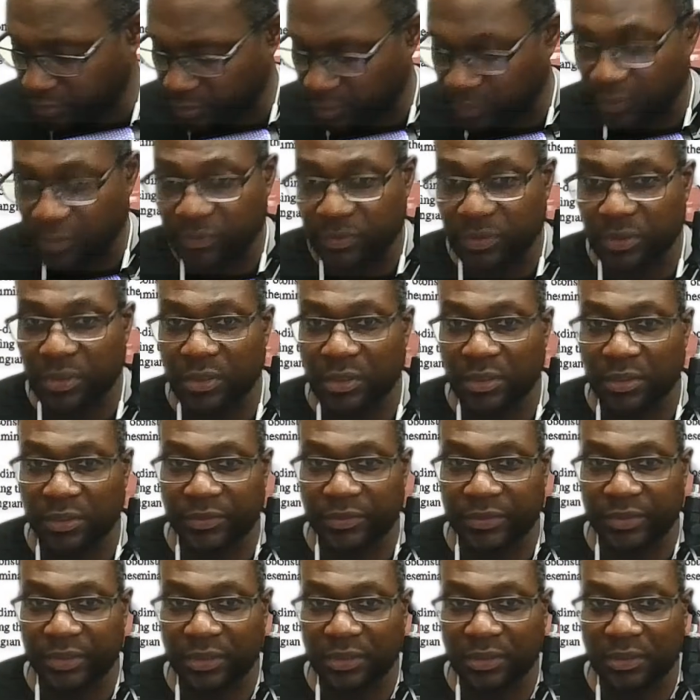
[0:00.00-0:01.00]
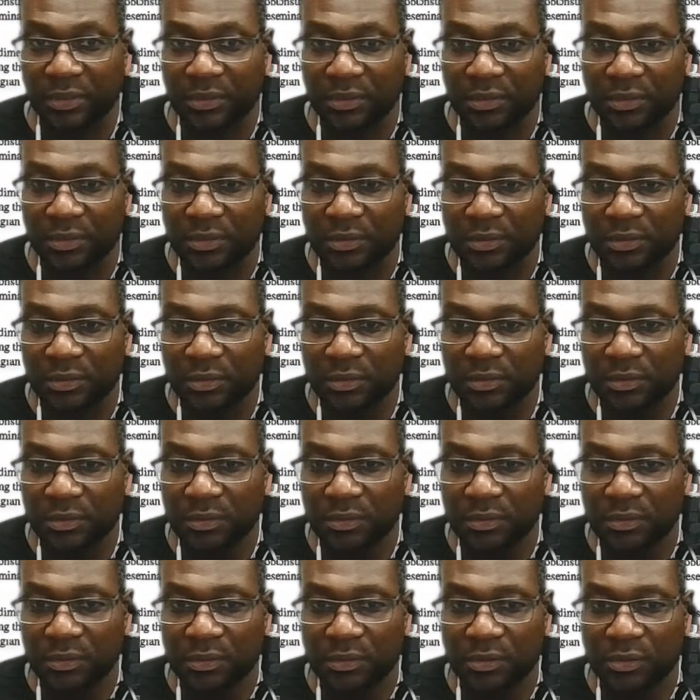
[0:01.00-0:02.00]
So those are the
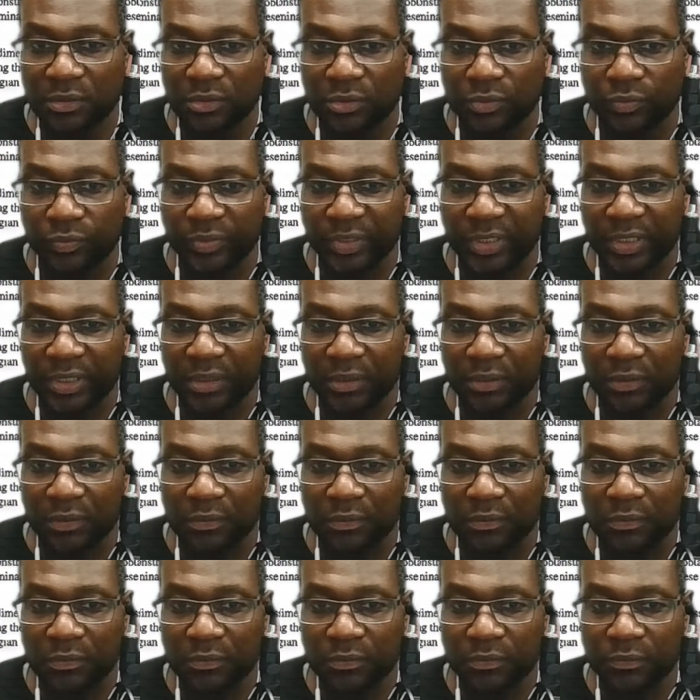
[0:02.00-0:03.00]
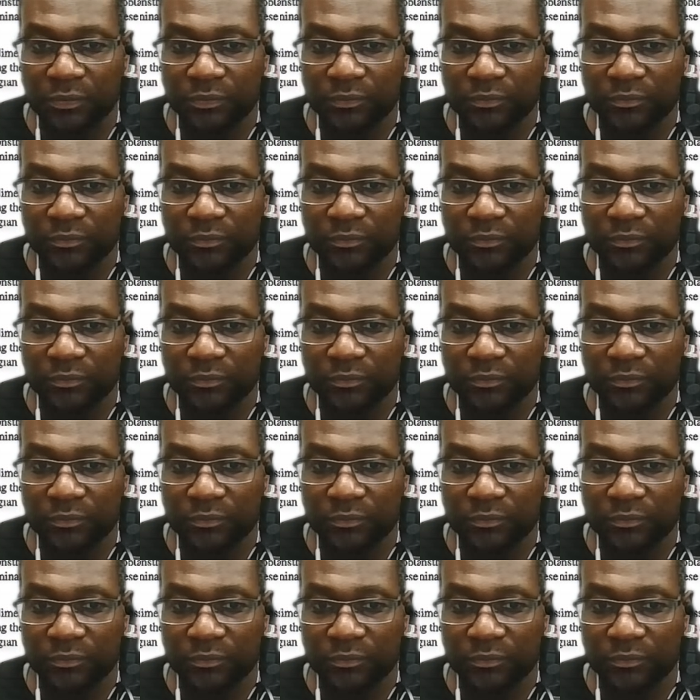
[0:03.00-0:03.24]
radial.